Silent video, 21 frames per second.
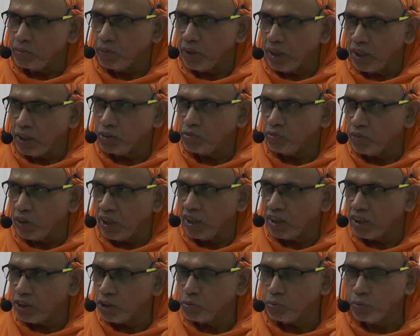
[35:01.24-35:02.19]
as
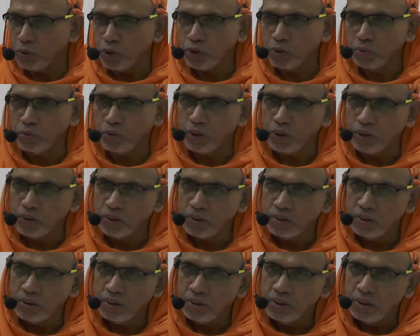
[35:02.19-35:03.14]
flat as possible.
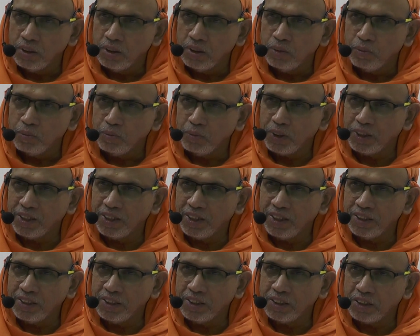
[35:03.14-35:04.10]
But
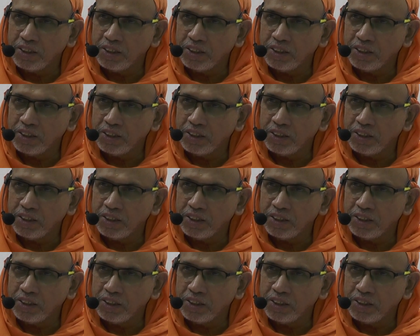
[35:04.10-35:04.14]
then the